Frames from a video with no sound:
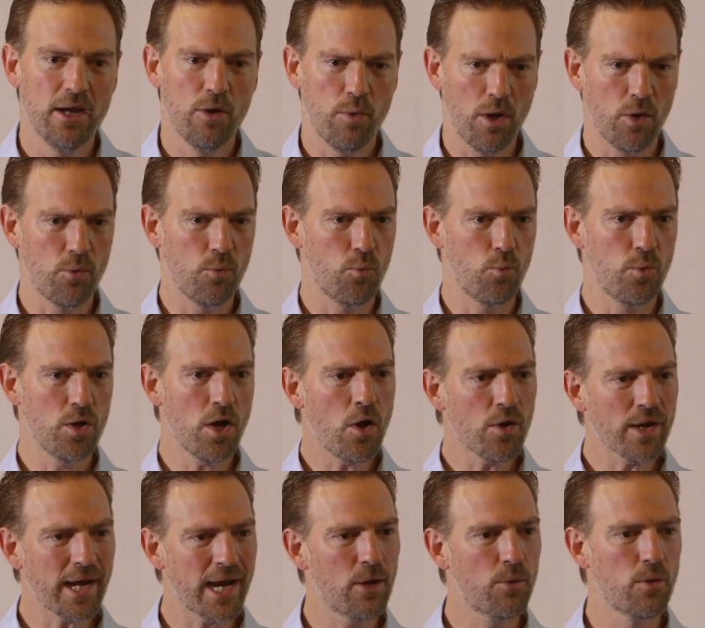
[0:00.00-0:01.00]
we
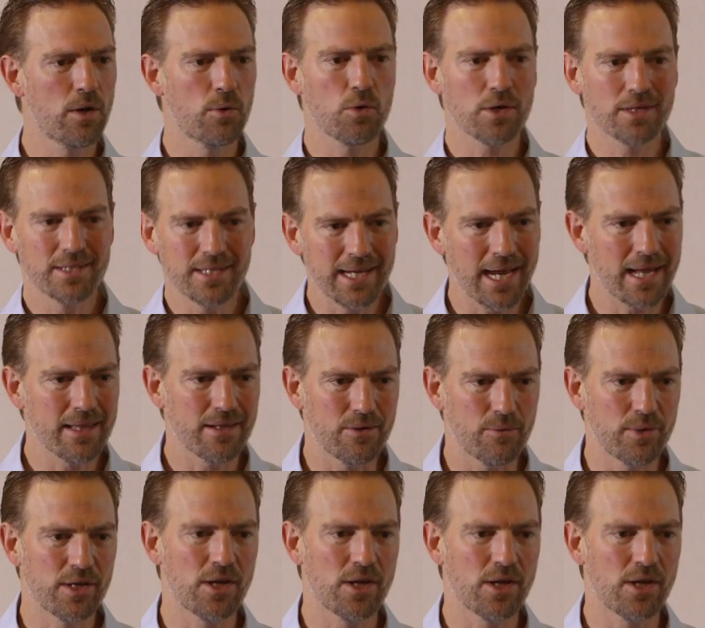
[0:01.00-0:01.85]
all kind of want to work together.